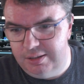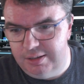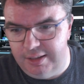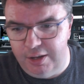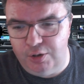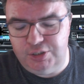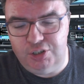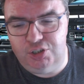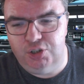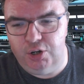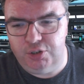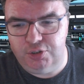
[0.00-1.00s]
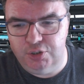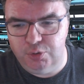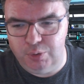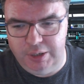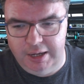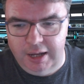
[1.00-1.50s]
that there is a certain
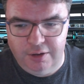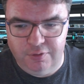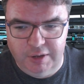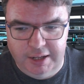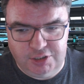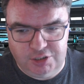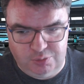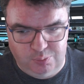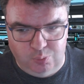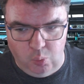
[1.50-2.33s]
degree of it's